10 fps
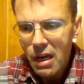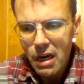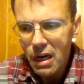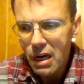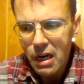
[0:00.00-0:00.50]

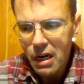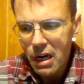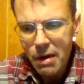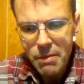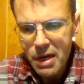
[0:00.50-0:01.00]

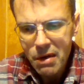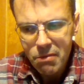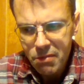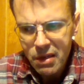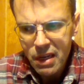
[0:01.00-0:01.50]
I
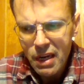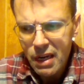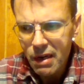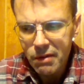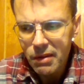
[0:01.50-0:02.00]
mean, yeah,